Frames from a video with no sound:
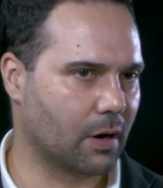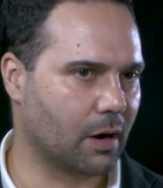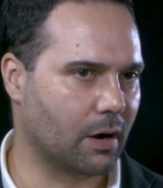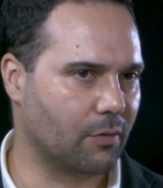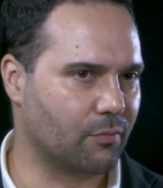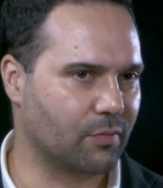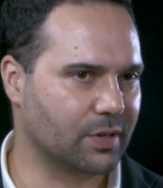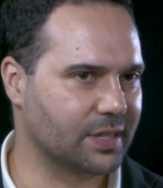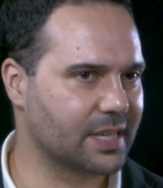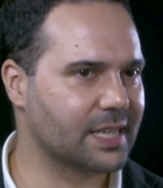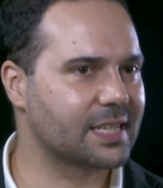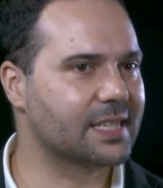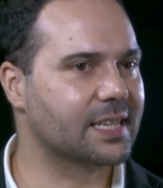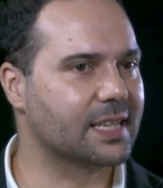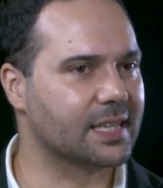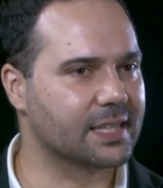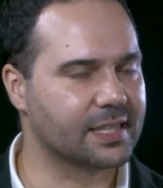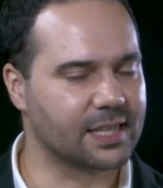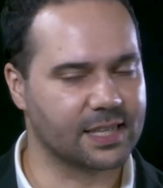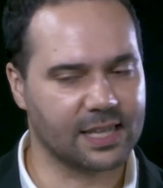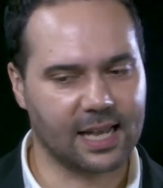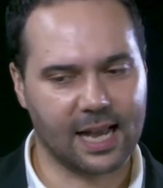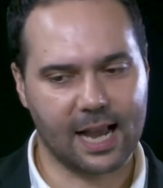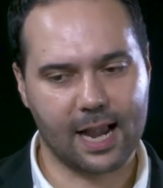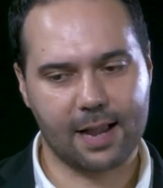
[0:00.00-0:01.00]
I'm resistant
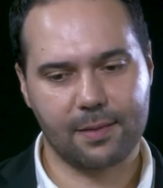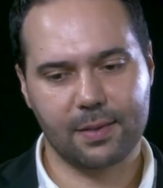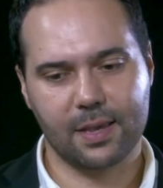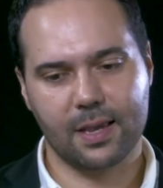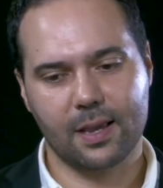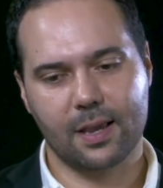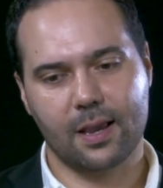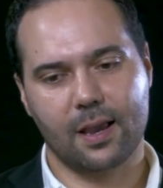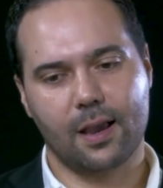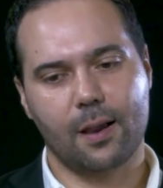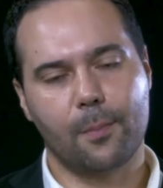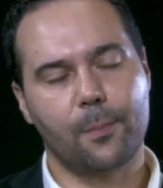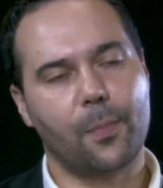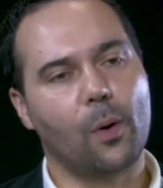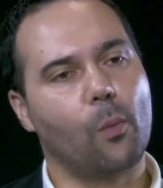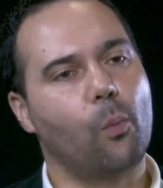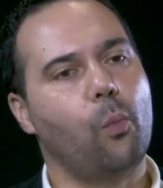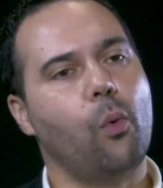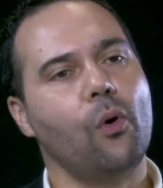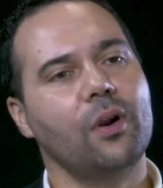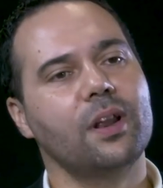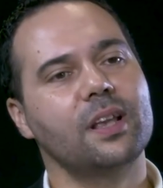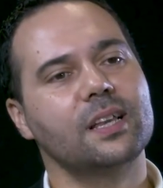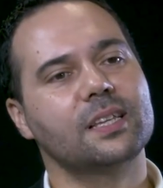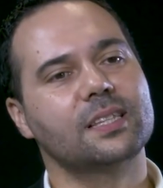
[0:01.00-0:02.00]
to that. But
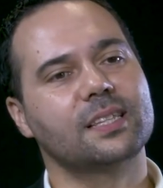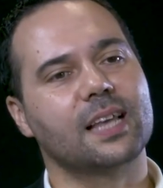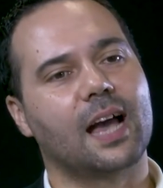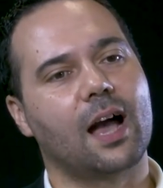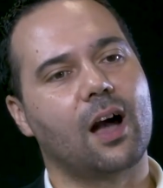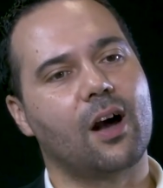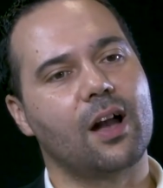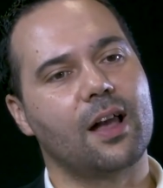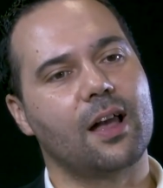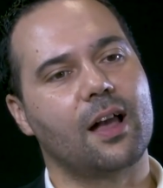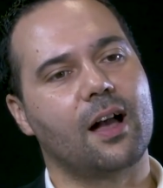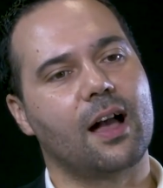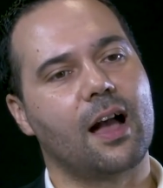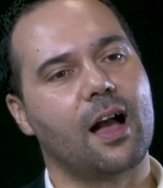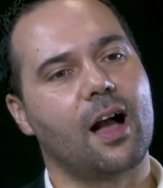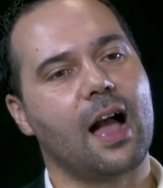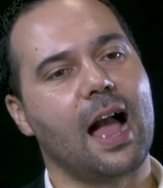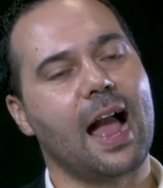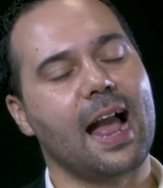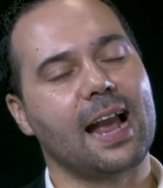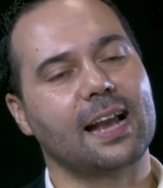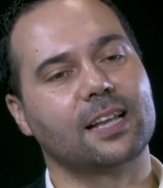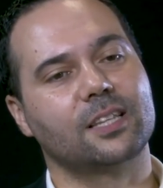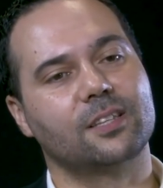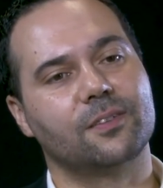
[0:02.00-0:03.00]
what is that
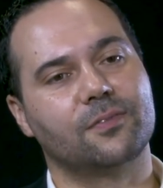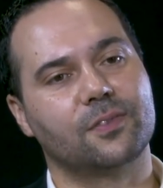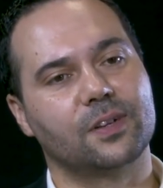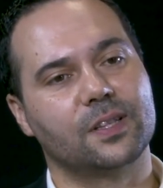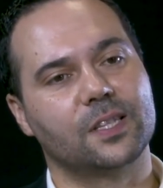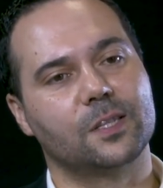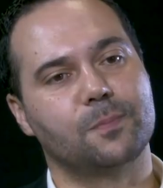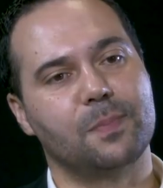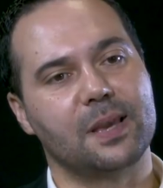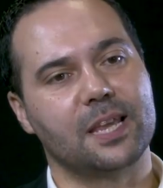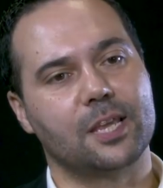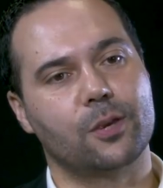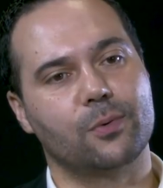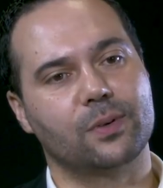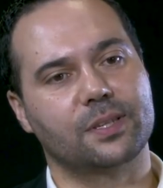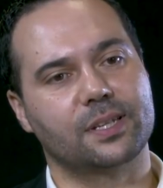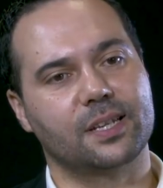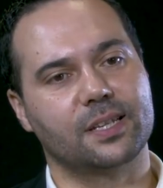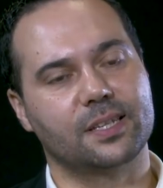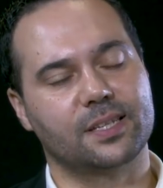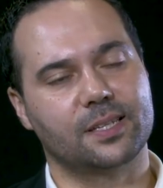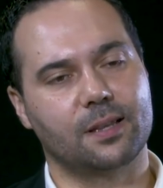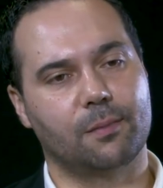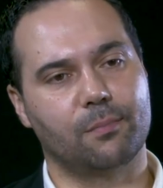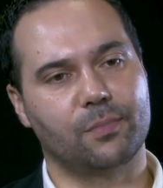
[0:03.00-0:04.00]
act of conspicuous
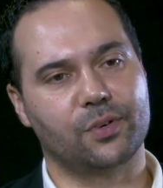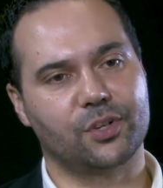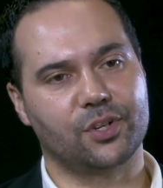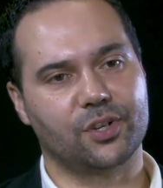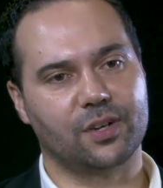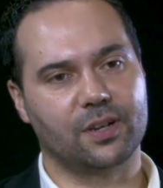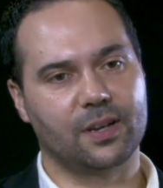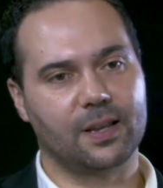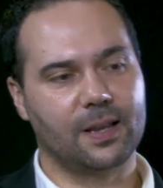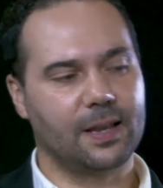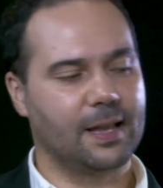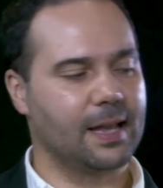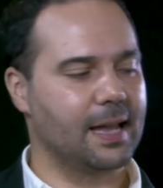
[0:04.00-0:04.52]
consumption?